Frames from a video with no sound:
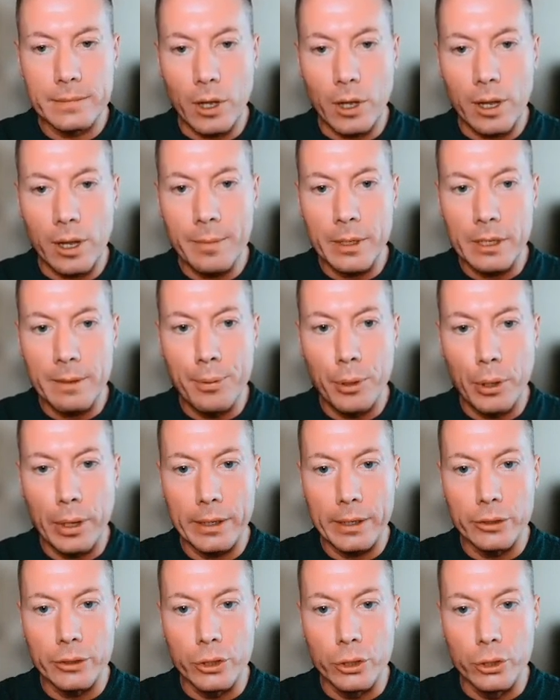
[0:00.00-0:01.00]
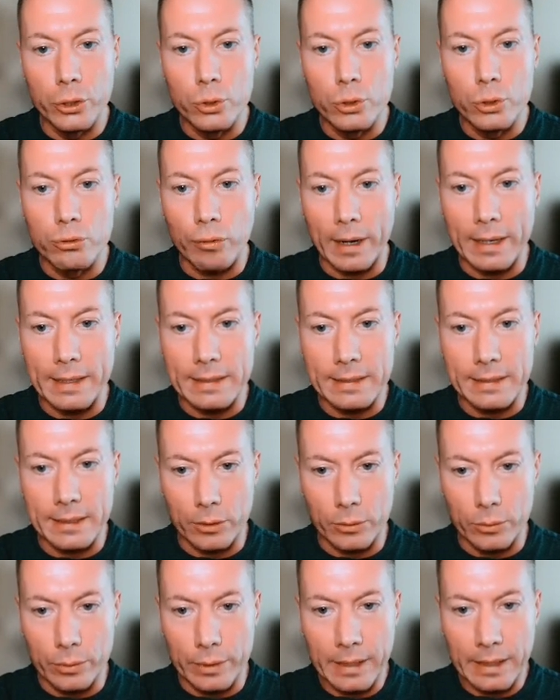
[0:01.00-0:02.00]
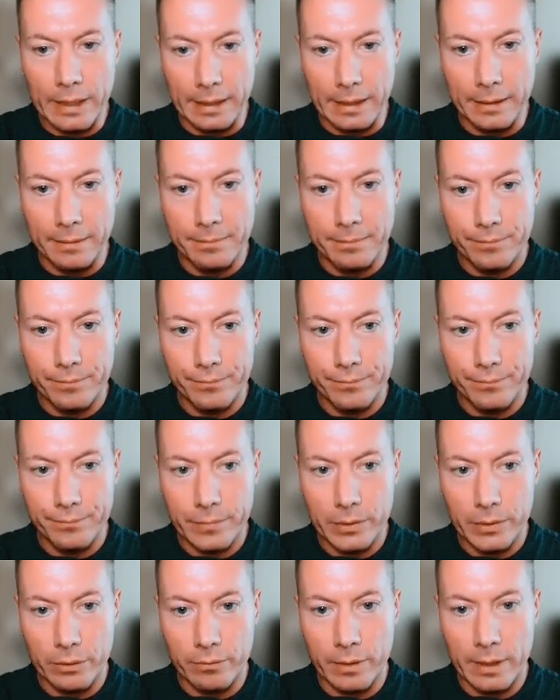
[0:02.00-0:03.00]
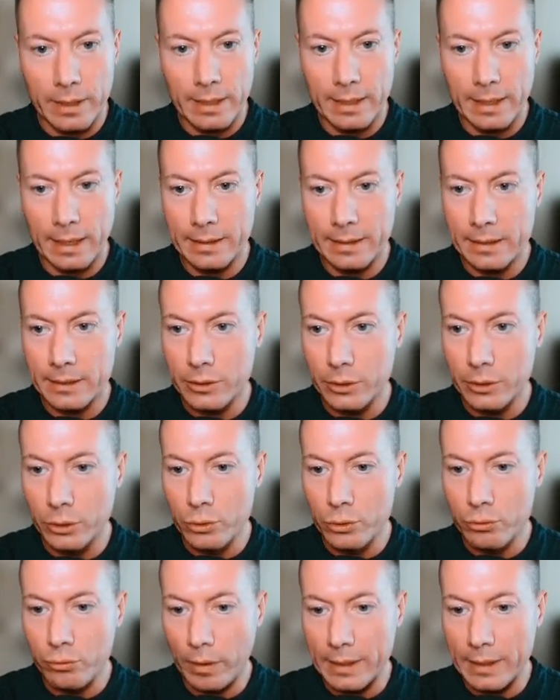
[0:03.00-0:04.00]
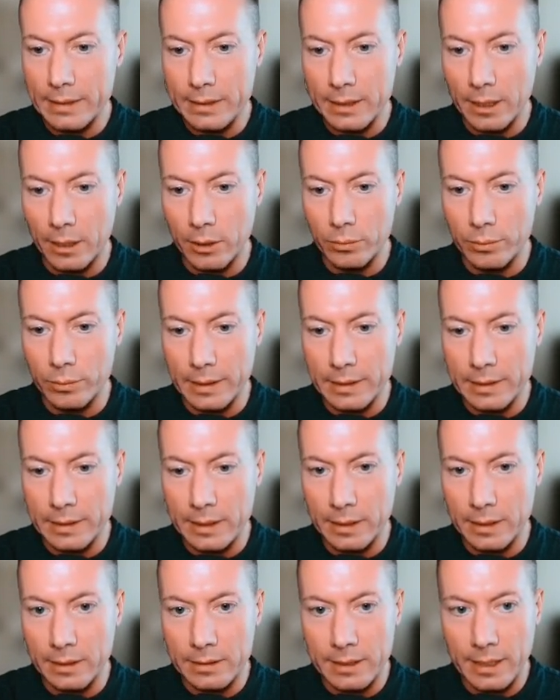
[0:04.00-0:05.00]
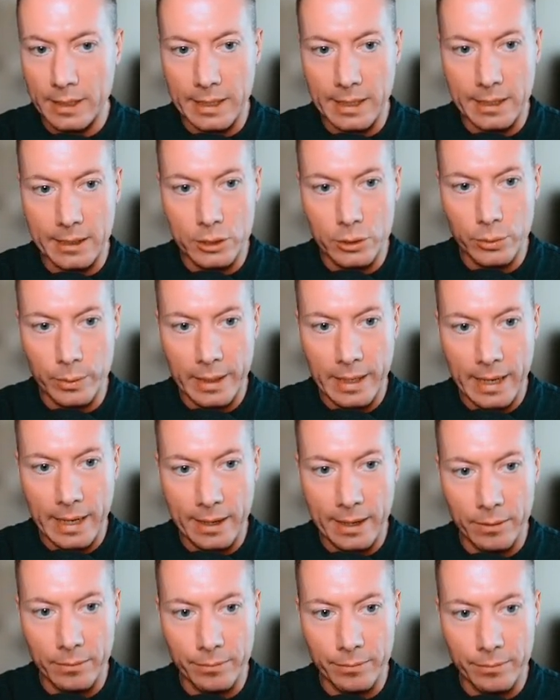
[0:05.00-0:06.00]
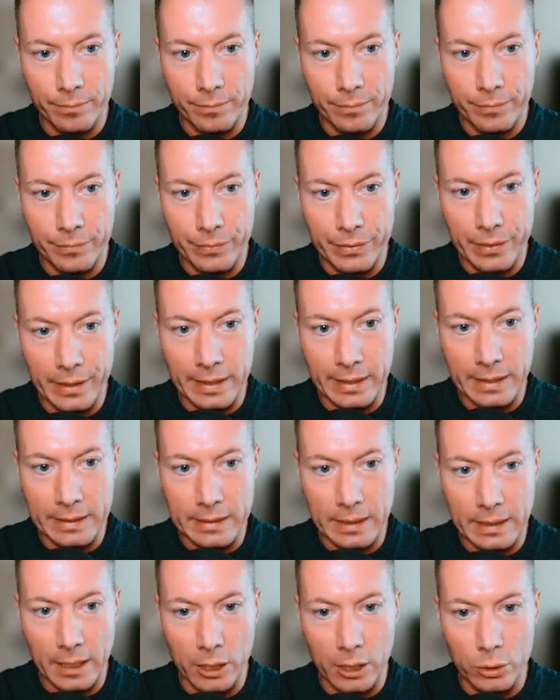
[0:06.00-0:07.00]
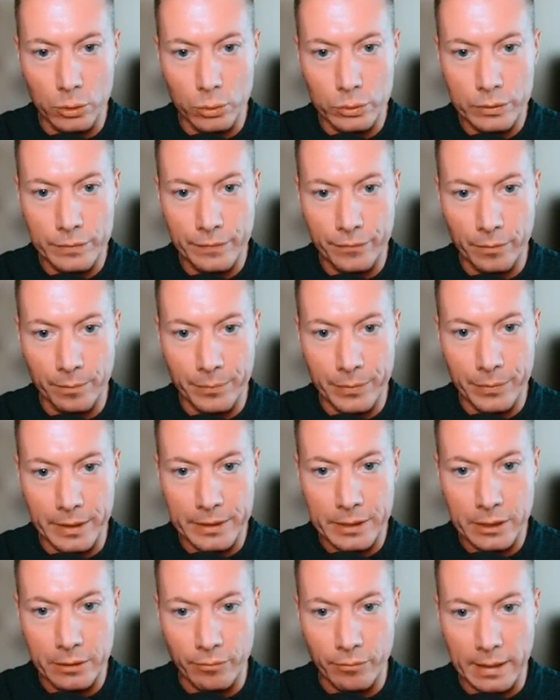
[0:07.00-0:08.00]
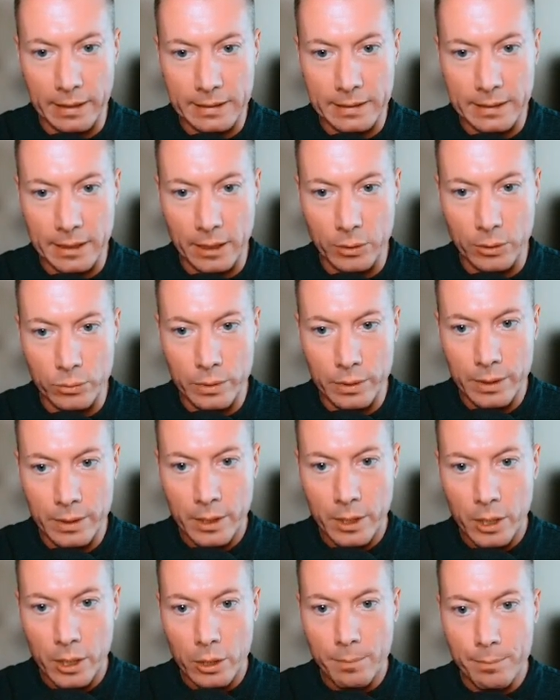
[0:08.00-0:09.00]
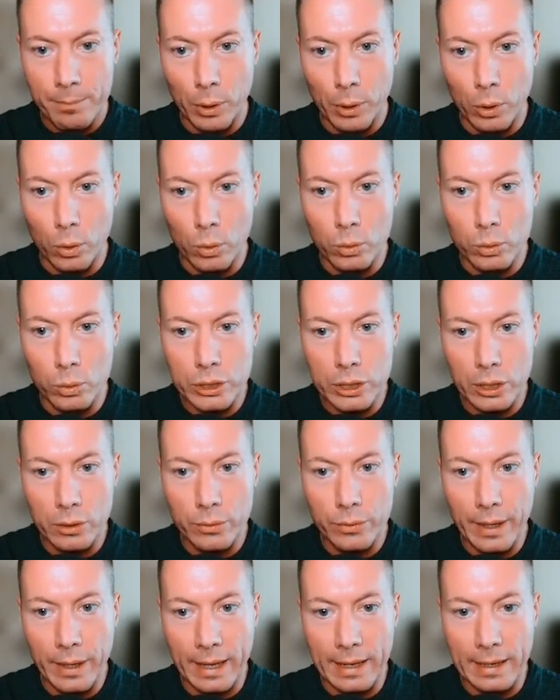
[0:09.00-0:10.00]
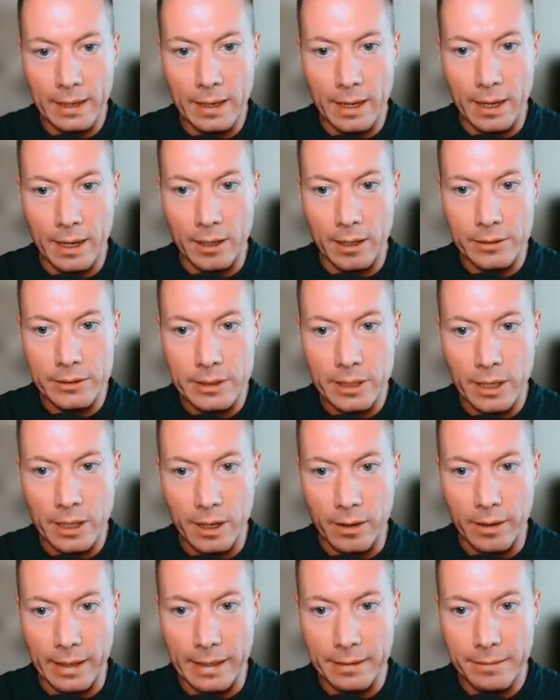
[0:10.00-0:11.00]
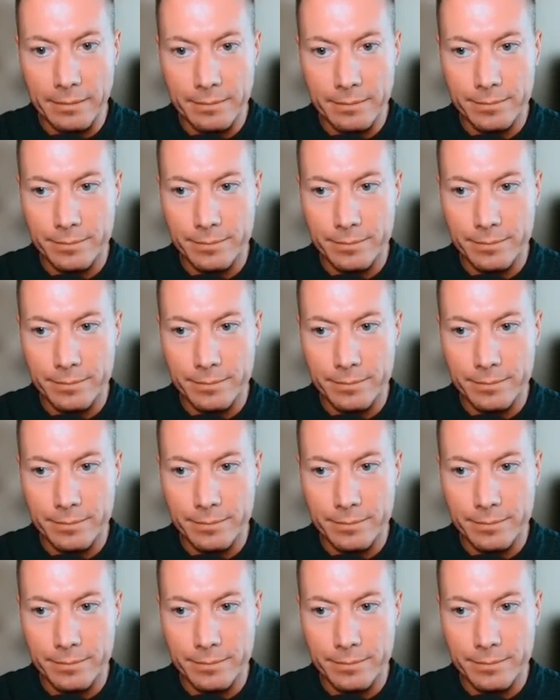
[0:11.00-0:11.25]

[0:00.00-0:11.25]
I'm going to put in a new gray zone here. All right, and this new gray zone is going to take into account these lows from this gray zone, but also that last high.